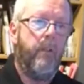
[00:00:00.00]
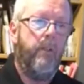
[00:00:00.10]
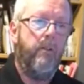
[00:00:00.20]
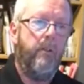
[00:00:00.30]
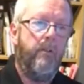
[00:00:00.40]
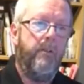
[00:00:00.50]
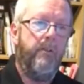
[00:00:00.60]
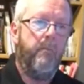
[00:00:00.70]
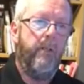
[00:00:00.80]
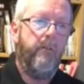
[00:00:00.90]
So it just
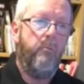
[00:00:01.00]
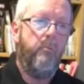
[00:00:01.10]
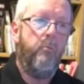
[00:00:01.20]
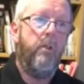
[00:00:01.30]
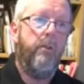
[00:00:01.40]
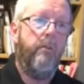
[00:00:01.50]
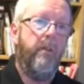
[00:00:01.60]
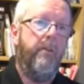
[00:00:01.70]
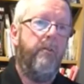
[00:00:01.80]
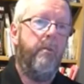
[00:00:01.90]
depends what the
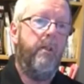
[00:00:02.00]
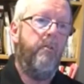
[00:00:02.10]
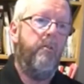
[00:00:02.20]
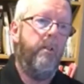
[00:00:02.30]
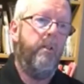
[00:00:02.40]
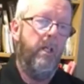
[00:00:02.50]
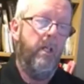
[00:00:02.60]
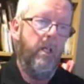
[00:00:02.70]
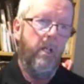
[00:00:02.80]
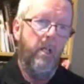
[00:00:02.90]
recipe is, but
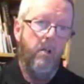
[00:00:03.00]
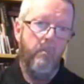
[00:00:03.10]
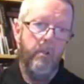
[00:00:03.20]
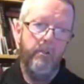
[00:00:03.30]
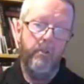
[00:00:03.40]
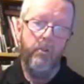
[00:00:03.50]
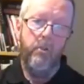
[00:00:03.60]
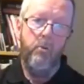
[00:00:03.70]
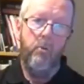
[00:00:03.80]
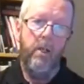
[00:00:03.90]

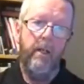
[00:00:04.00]
do